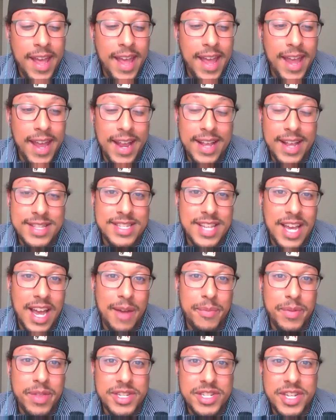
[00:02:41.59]
and
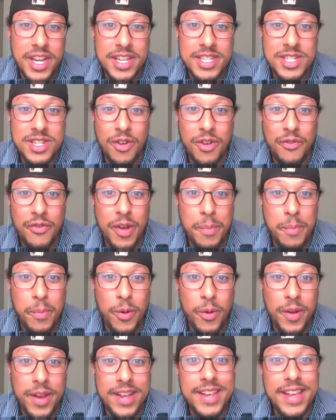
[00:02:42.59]
signed with the Jays in
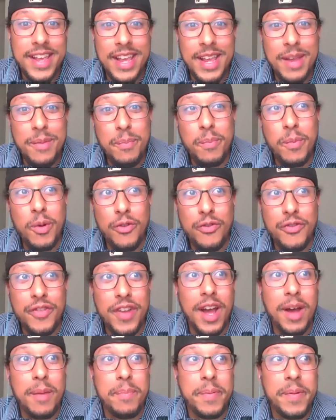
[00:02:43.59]
November, he moved
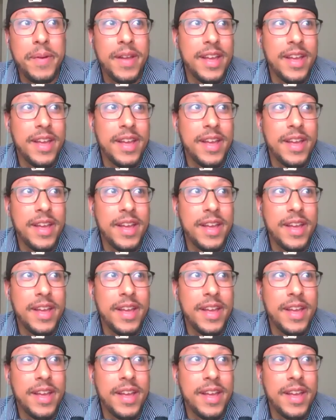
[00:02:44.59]
up